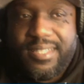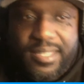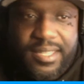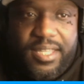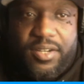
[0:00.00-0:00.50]

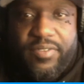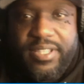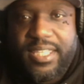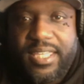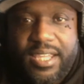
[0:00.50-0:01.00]
He don't
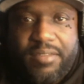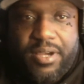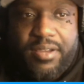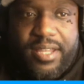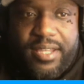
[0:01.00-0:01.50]
really care
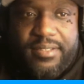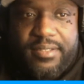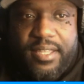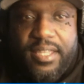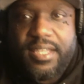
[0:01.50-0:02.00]
about nothing
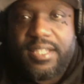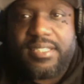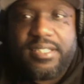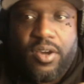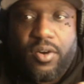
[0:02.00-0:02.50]
because
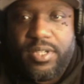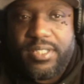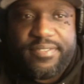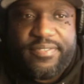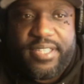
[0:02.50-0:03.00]
he know he's
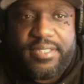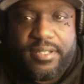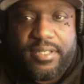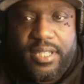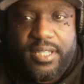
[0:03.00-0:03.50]
the face of
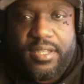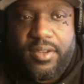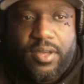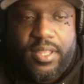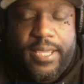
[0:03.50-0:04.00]
the league and
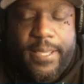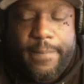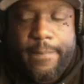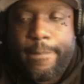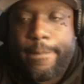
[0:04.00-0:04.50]
all that.
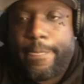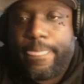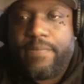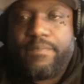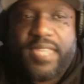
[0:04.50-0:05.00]

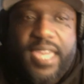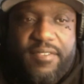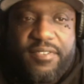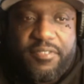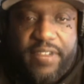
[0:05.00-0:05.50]

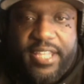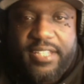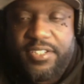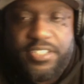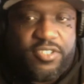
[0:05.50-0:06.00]
Kevin Durant
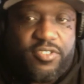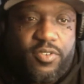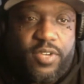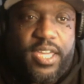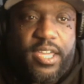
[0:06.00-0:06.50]
just
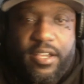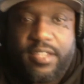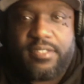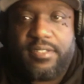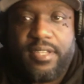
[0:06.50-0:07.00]
don't care
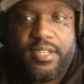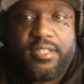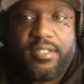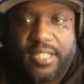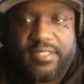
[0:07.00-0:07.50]
because
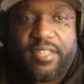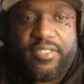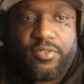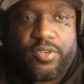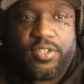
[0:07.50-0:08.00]
there's
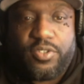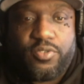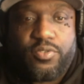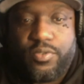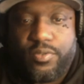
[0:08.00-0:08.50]
nothing you can
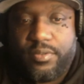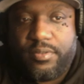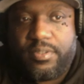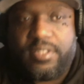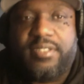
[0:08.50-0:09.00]
do
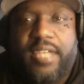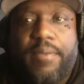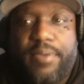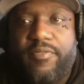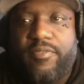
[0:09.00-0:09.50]
to
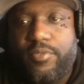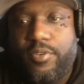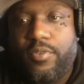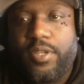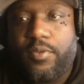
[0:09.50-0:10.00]
stop him from
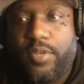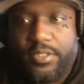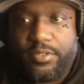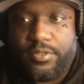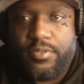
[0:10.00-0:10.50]
doing what he wants
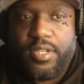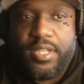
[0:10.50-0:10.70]
to do.